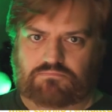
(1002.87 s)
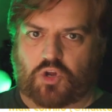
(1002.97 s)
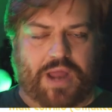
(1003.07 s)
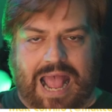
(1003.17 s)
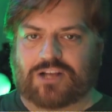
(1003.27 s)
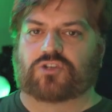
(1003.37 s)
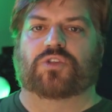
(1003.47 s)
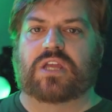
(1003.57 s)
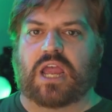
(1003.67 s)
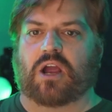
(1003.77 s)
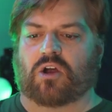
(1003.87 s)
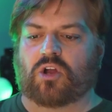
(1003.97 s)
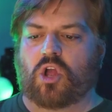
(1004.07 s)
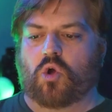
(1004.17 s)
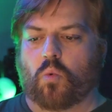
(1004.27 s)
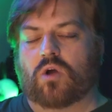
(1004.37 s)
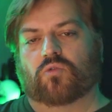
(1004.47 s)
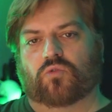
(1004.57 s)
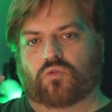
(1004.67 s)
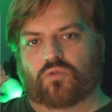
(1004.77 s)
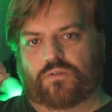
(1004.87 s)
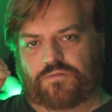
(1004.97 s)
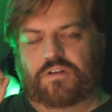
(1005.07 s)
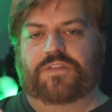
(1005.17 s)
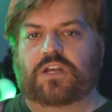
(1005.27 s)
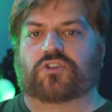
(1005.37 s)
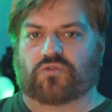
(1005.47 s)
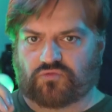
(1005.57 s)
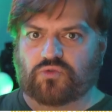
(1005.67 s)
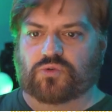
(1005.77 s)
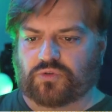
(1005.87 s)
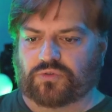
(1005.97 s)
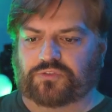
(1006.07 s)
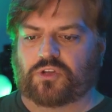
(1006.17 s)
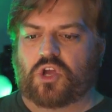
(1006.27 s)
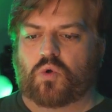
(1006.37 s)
Don't actually care what 5th edition rules